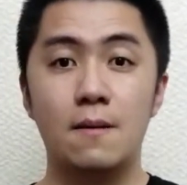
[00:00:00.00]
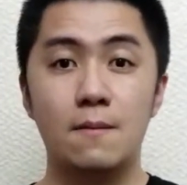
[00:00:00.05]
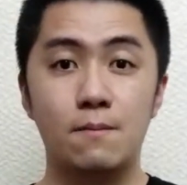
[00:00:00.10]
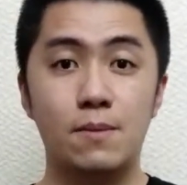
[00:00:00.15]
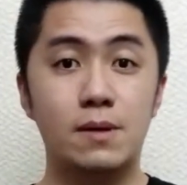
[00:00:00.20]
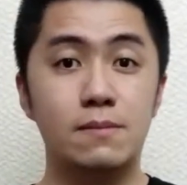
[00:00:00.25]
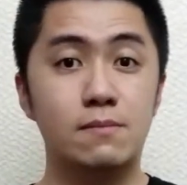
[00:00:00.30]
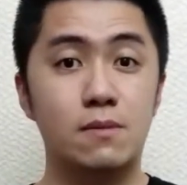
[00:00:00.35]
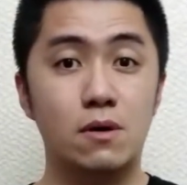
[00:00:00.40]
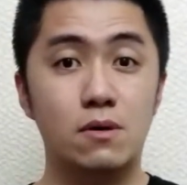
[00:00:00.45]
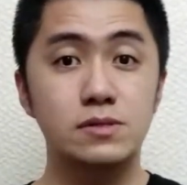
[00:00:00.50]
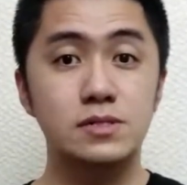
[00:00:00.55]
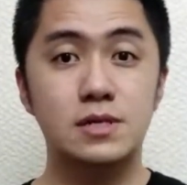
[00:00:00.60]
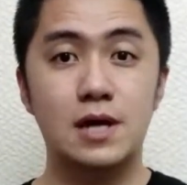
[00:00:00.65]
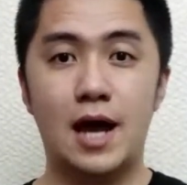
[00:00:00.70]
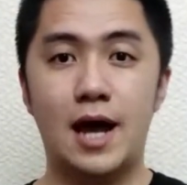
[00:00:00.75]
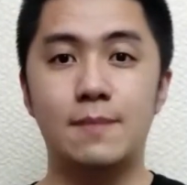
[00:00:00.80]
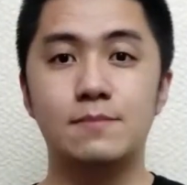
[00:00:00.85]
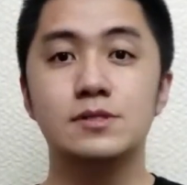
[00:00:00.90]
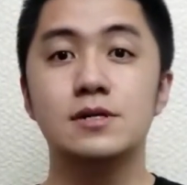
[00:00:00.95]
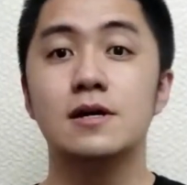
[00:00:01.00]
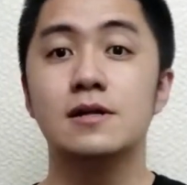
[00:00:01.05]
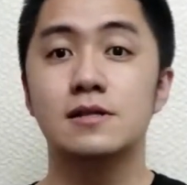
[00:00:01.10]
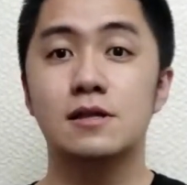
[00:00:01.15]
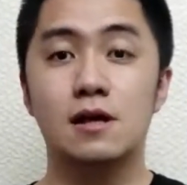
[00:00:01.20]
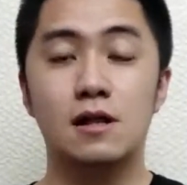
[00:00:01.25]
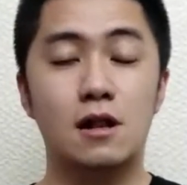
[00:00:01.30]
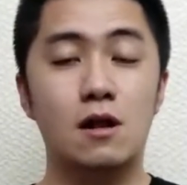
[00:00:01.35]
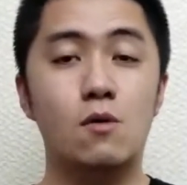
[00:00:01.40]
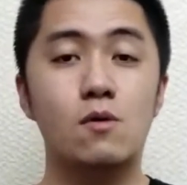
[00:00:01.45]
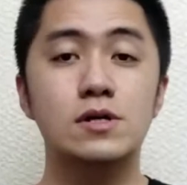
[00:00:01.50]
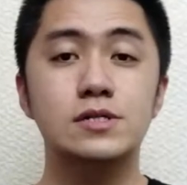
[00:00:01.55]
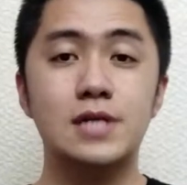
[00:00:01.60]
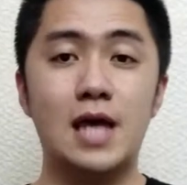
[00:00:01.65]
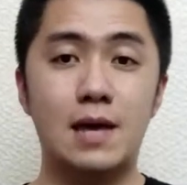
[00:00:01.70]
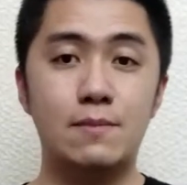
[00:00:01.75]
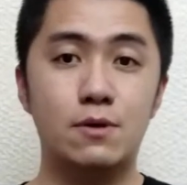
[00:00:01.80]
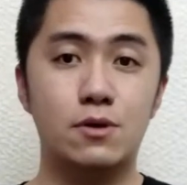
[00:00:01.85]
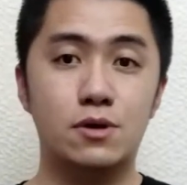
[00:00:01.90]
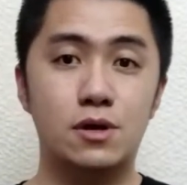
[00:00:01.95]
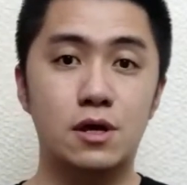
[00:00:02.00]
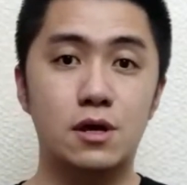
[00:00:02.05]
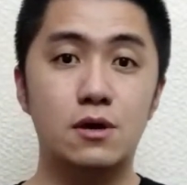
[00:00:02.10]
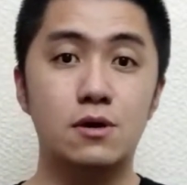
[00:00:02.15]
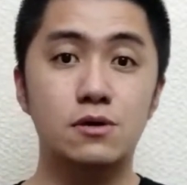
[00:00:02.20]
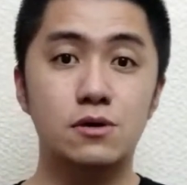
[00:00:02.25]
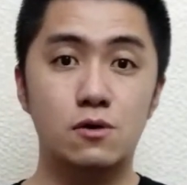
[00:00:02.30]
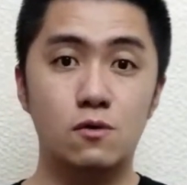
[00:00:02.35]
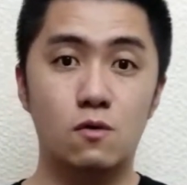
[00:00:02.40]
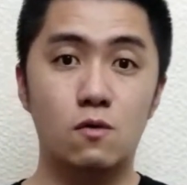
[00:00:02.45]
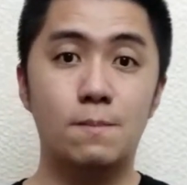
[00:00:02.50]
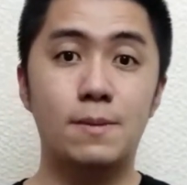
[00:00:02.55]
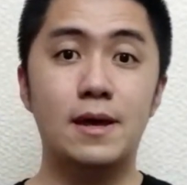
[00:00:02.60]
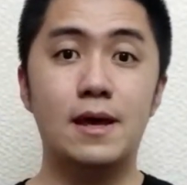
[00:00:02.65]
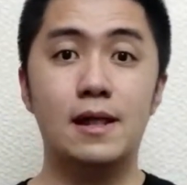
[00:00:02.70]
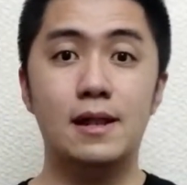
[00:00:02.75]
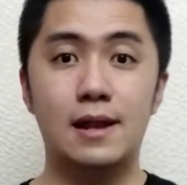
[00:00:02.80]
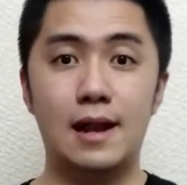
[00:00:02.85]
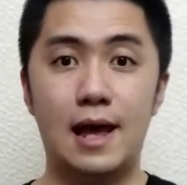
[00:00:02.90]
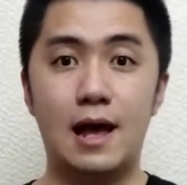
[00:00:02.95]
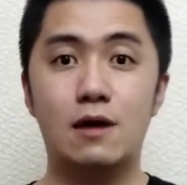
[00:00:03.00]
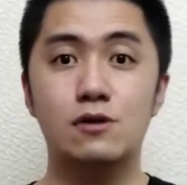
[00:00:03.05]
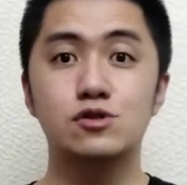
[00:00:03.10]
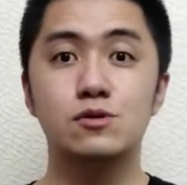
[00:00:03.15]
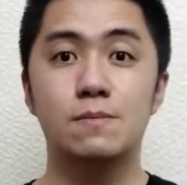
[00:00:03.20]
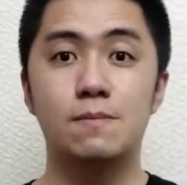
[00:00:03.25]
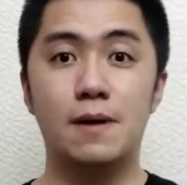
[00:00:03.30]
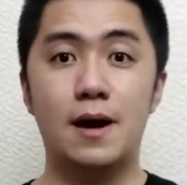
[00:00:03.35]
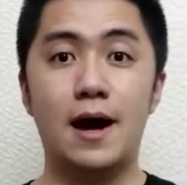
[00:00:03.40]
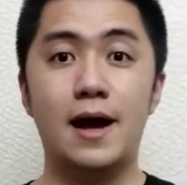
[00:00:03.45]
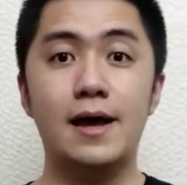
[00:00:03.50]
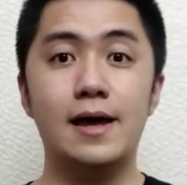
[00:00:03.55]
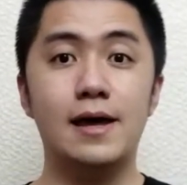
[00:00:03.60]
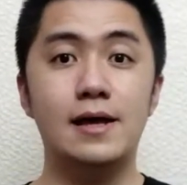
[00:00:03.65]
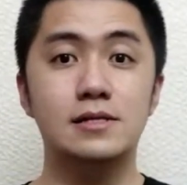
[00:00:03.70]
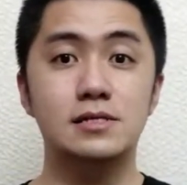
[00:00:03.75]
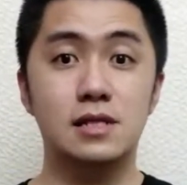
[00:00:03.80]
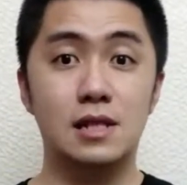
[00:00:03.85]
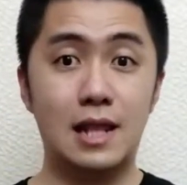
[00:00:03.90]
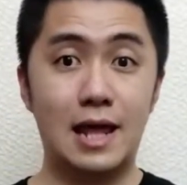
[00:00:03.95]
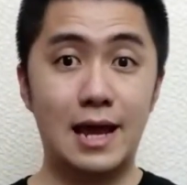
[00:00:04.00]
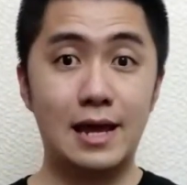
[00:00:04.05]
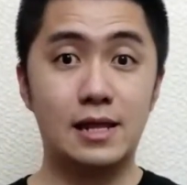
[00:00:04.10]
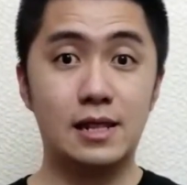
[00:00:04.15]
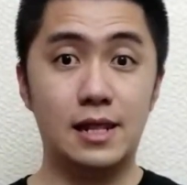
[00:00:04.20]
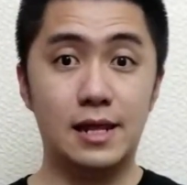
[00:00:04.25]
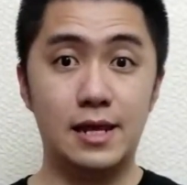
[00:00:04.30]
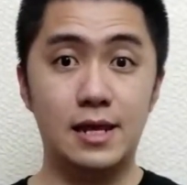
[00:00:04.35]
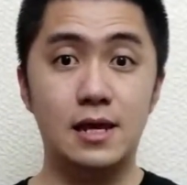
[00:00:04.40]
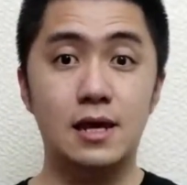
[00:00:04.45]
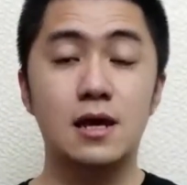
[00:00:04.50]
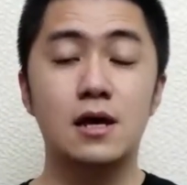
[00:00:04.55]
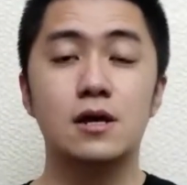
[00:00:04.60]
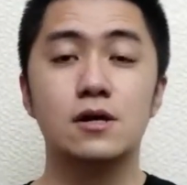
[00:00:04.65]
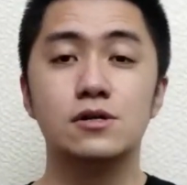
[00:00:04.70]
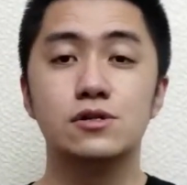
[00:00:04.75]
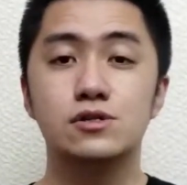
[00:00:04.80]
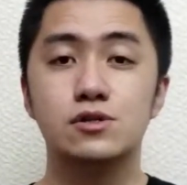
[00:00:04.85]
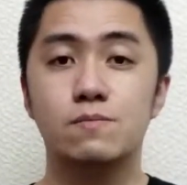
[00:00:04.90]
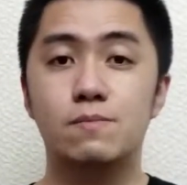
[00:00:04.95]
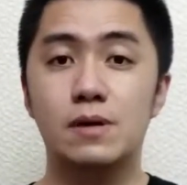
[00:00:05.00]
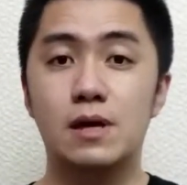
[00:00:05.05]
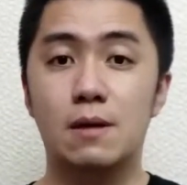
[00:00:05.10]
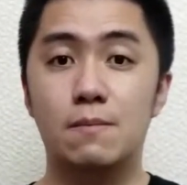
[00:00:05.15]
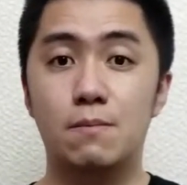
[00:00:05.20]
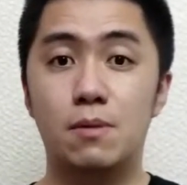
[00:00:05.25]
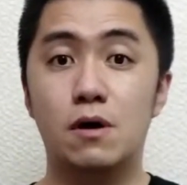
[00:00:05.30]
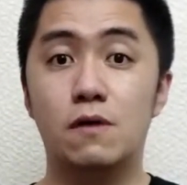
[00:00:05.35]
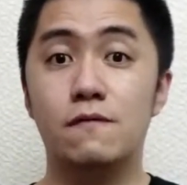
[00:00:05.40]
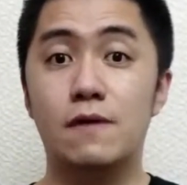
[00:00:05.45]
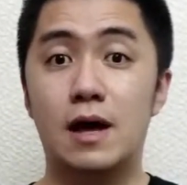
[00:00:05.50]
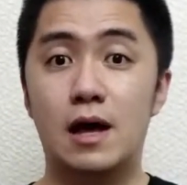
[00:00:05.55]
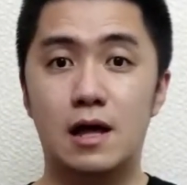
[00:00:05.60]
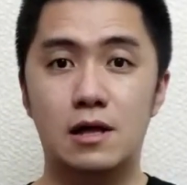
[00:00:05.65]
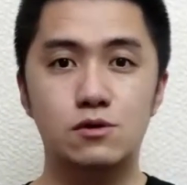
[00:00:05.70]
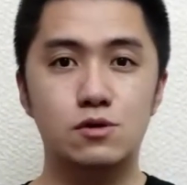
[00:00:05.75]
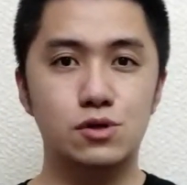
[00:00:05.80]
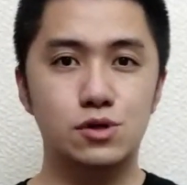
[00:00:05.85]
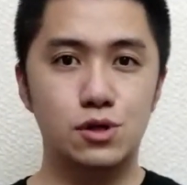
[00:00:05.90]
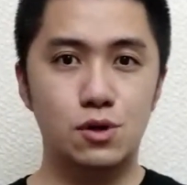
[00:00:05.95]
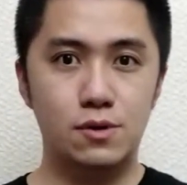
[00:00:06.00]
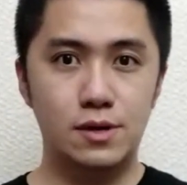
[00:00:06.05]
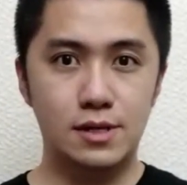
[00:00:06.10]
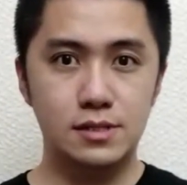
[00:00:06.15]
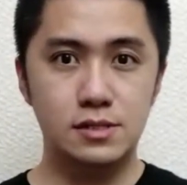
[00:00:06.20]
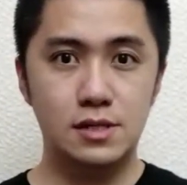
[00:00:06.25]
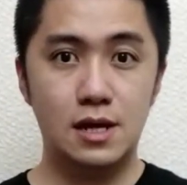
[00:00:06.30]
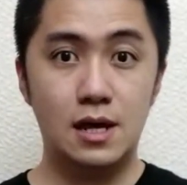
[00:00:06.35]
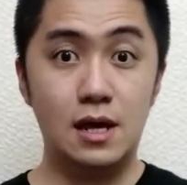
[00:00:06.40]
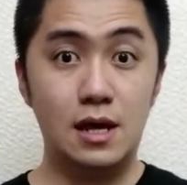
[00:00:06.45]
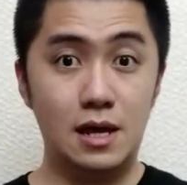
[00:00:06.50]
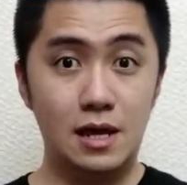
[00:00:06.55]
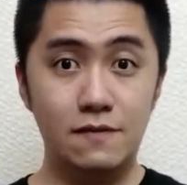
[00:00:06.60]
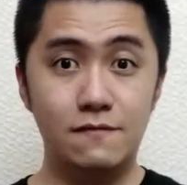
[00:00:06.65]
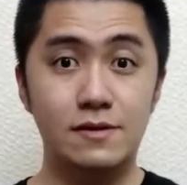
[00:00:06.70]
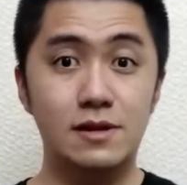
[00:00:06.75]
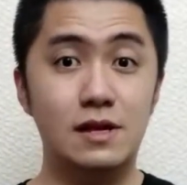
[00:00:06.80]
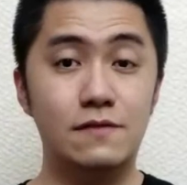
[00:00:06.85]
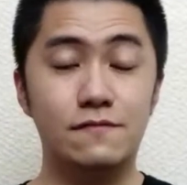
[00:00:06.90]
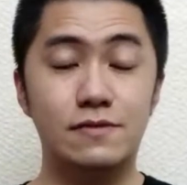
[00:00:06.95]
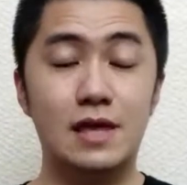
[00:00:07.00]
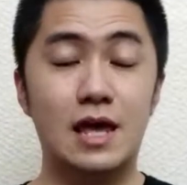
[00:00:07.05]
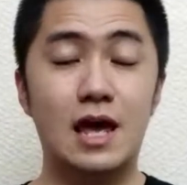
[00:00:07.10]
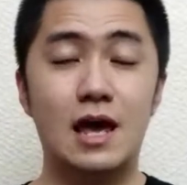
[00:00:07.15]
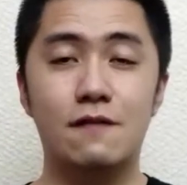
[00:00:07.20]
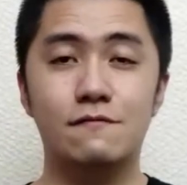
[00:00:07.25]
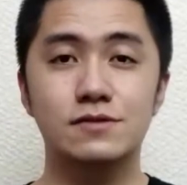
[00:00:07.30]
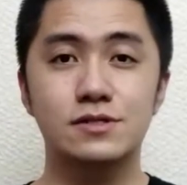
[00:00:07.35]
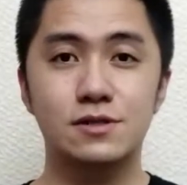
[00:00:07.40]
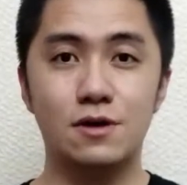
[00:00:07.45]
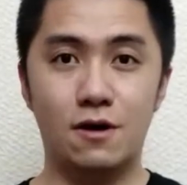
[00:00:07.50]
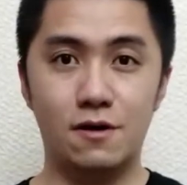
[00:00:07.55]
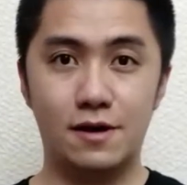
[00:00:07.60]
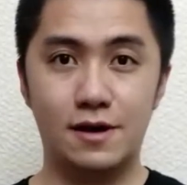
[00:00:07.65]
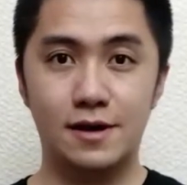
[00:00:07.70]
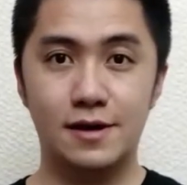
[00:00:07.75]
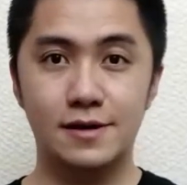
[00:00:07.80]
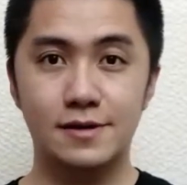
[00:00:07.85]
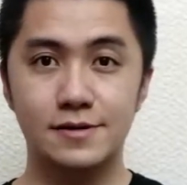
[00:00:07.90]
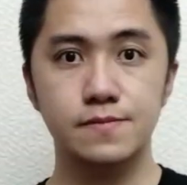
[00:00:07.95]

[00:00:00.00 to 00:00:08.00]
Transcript: But most times, the lowest MOQ you will be allowed to buy is likely to be above 100 units, even if they have stock.